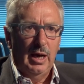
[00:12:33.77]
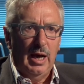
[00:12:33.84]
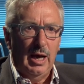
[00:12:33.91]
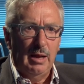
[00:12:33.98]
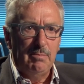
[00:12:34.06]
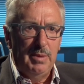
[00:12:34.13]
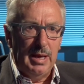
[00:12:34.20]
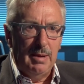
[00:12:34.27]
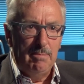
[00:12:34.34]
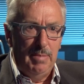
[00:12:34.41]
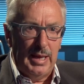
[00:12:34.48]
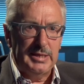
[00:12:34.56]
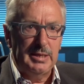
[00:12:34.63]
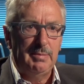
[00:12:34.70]
and be a
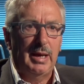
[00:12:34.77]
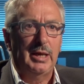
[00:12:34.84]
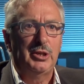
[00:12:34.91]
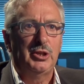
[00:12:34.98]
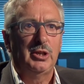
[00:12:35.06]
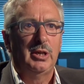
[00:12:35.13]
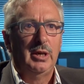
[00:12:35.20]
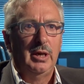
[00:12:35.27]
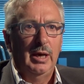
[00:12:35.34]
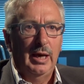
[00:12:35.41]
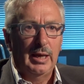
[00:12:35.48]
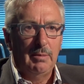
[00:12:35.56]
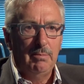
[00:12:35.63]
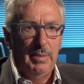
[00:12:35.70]
better manager
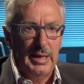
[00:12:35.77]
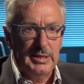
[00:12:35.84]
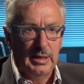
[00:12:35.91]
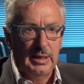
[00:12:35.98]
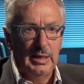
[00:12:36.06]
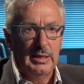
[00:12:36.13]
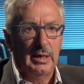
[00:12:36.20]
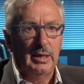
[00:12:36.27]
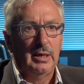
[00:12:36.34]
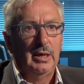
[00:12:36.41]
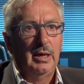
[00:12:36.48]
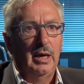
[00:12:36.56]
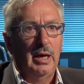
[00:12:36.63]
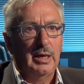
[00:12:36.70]
and a better leader
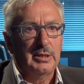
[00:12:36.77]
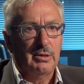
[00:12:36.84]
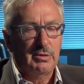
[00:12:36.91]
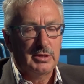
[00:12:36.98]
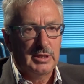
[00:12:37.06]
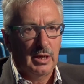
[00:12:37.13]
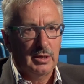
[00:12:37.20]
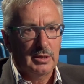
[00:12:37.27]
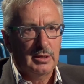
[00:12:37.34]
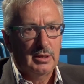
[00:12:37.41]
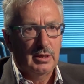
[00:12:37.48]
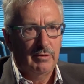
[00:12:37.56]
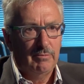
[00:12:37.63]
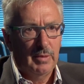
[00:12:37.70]
as the result
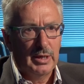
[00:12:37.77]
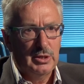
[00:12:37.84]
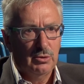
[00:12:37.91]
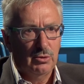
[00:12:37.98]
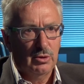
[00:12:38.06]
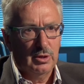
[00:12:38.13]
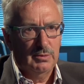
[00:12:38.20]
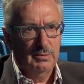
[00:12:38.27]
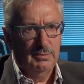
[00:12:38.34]
of my talk.